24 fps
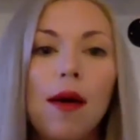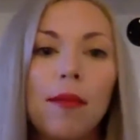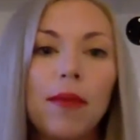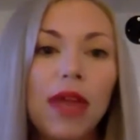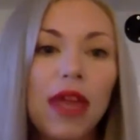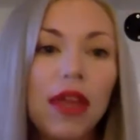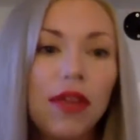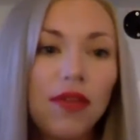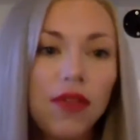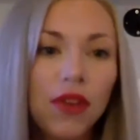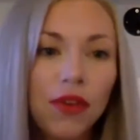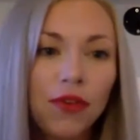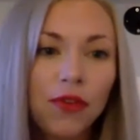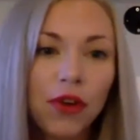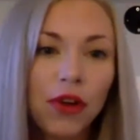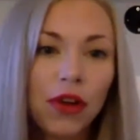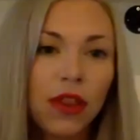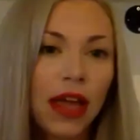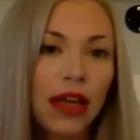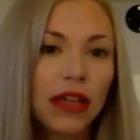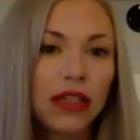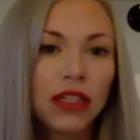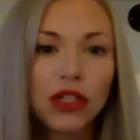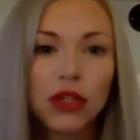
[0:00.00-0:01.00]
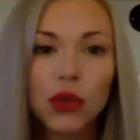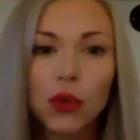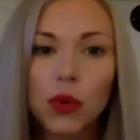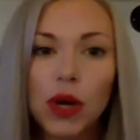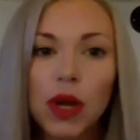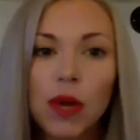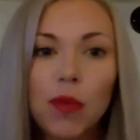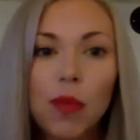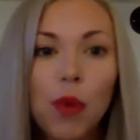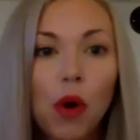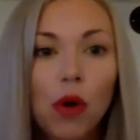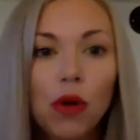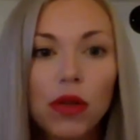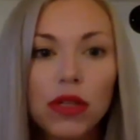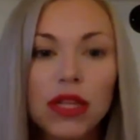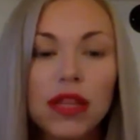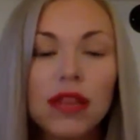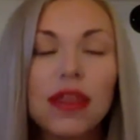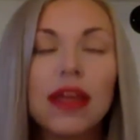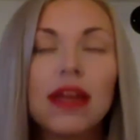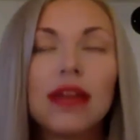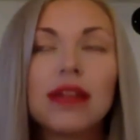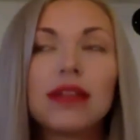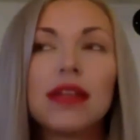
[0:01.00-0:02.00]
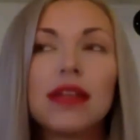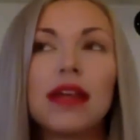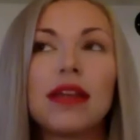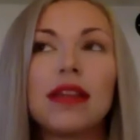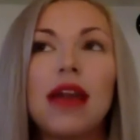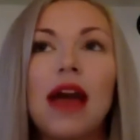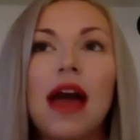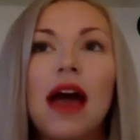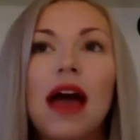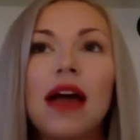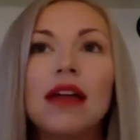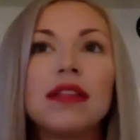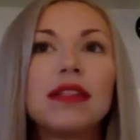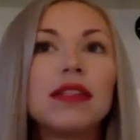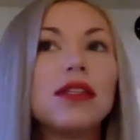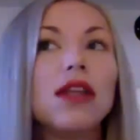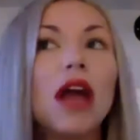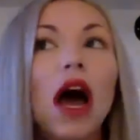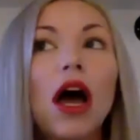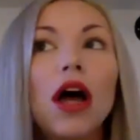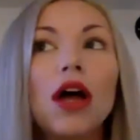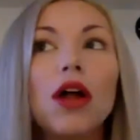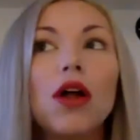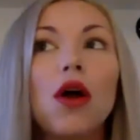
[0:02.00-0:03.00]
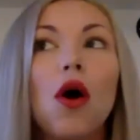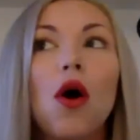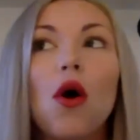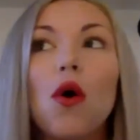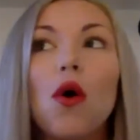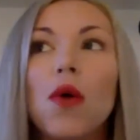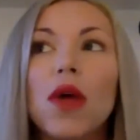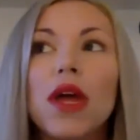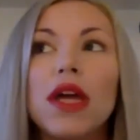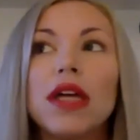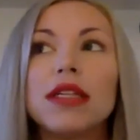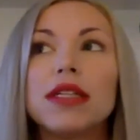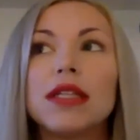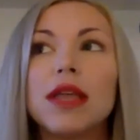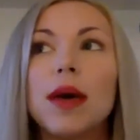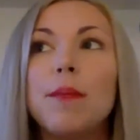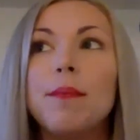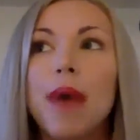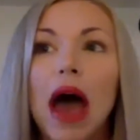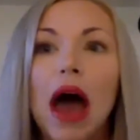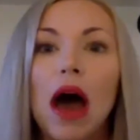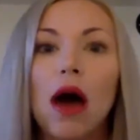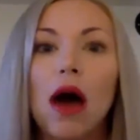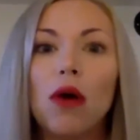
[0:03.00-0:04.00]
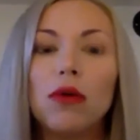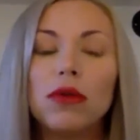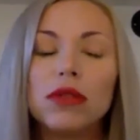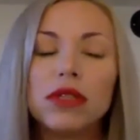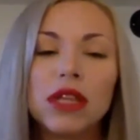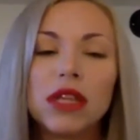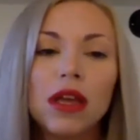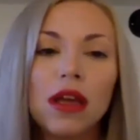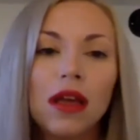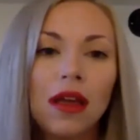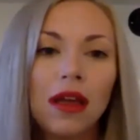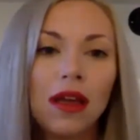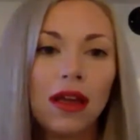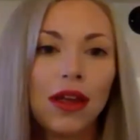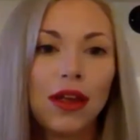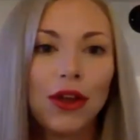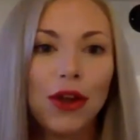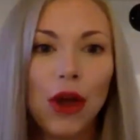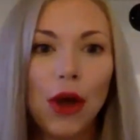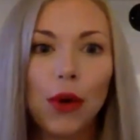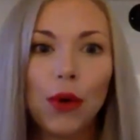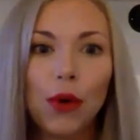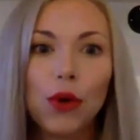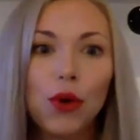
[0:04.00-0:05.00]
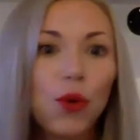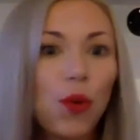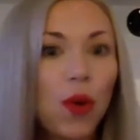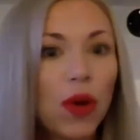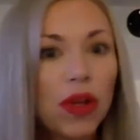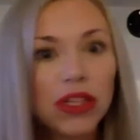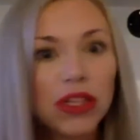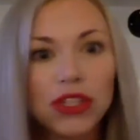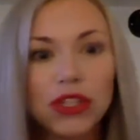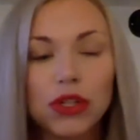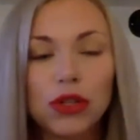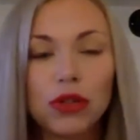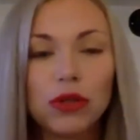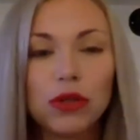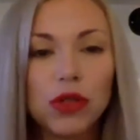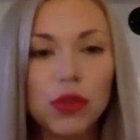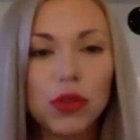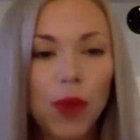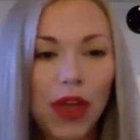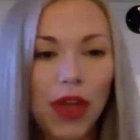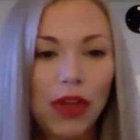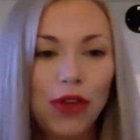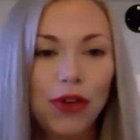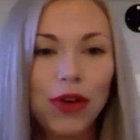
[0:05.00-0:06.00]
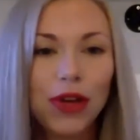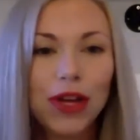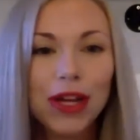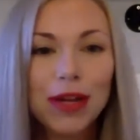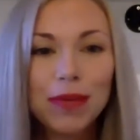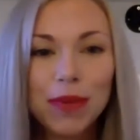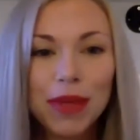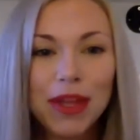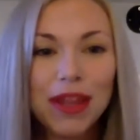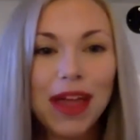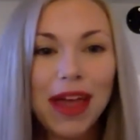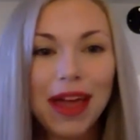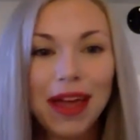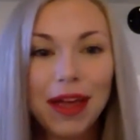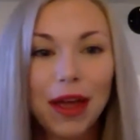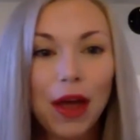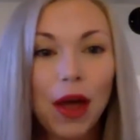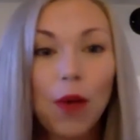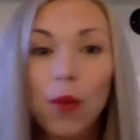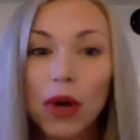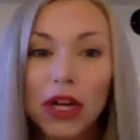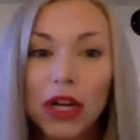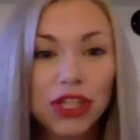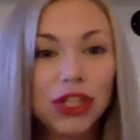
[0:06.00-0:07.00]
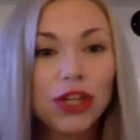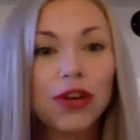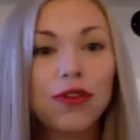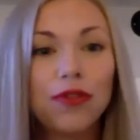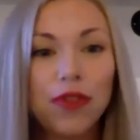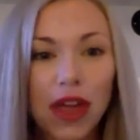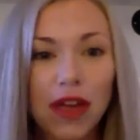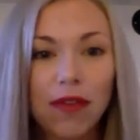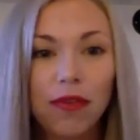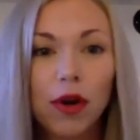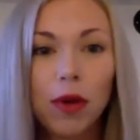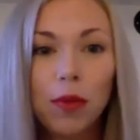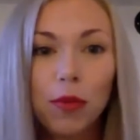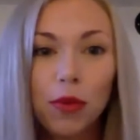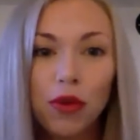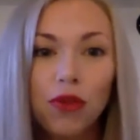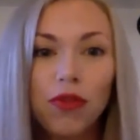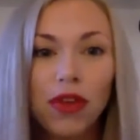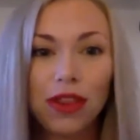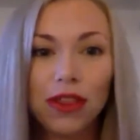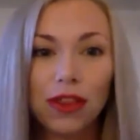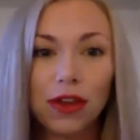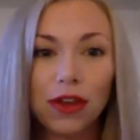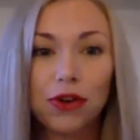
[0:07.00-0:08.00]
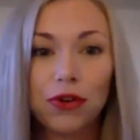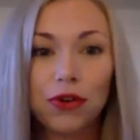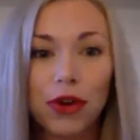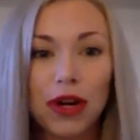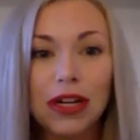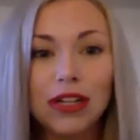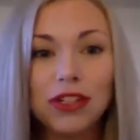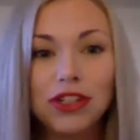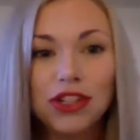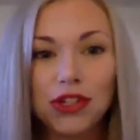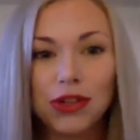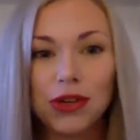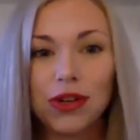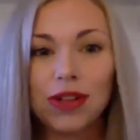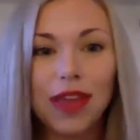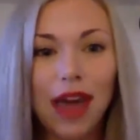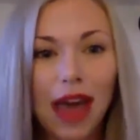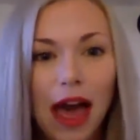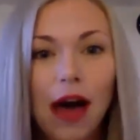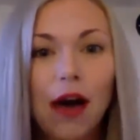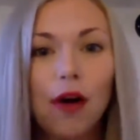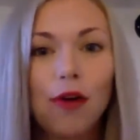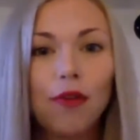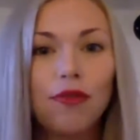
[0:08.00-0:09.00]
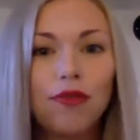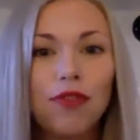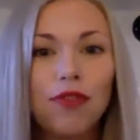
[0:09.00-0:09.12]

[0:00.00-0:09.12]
Even for story polls and things like that, it's not always about who wants to lose weight. You can be what's your favorite movie, The Grinch or The Elf?